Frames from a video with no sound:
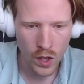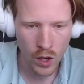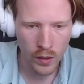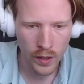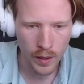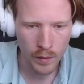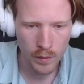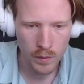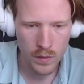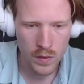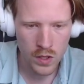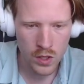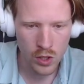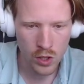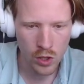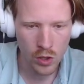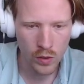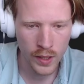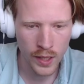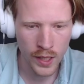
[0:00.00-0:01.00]
Okay,
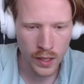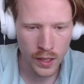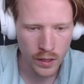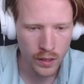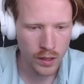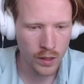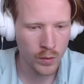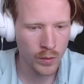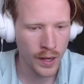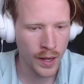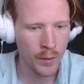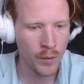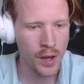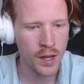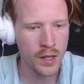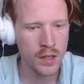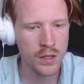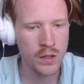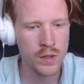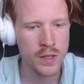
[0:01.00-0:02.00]
so here what I
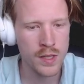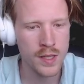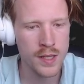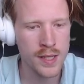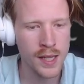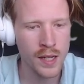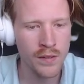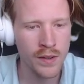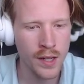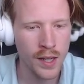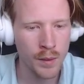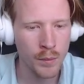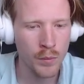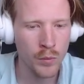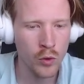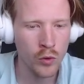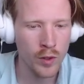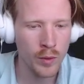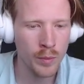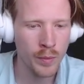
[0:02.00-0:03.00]
want to do is instead of hitting
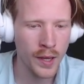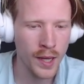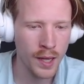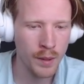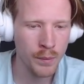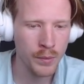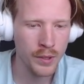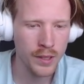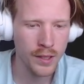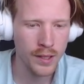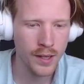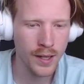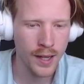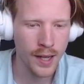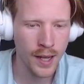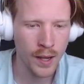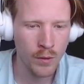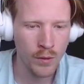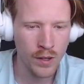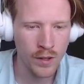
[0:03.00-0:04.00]
movie popular,
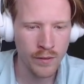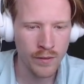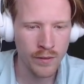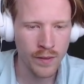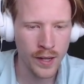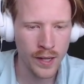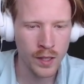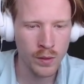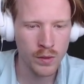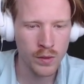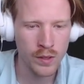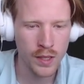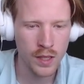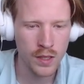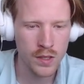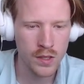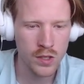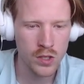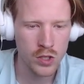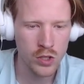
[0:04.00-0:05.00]
I want to find out what
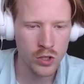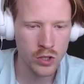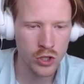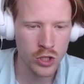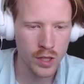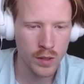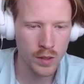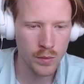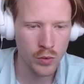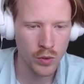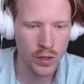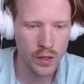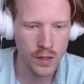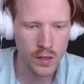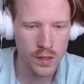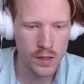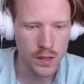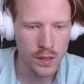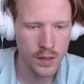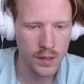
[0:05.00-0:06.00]
that search endpoint
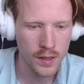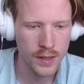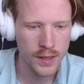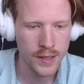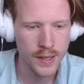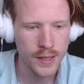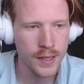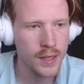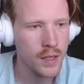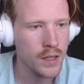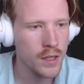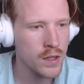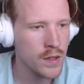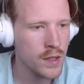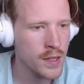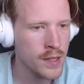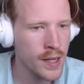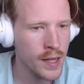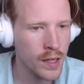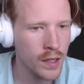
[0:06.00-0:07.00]
is. So
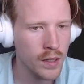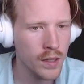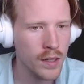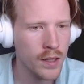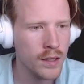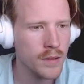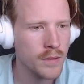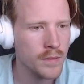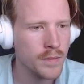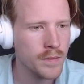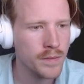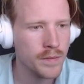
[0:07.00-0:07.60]
let's take a look.